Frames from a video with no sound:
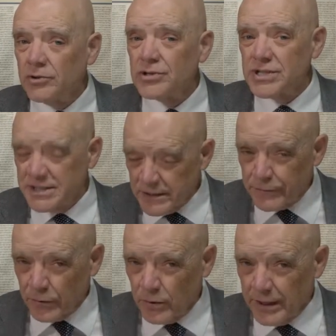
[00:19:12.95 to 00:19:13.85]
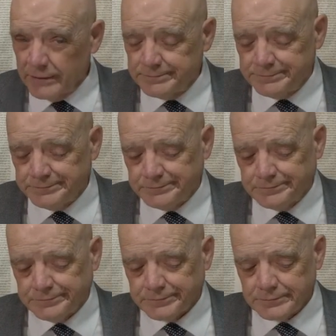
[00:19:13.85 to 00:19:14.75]
this a different way,
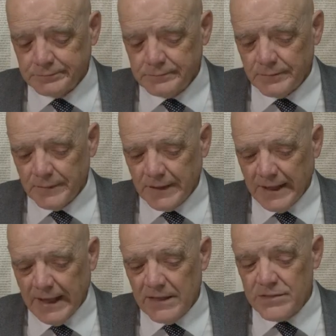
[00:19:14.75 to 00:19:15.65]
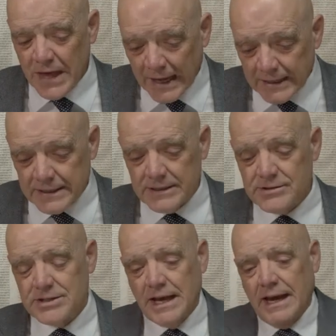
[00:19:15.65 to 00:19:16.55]
and that
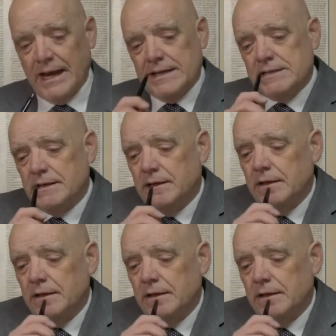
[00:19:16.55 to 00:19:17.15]
is that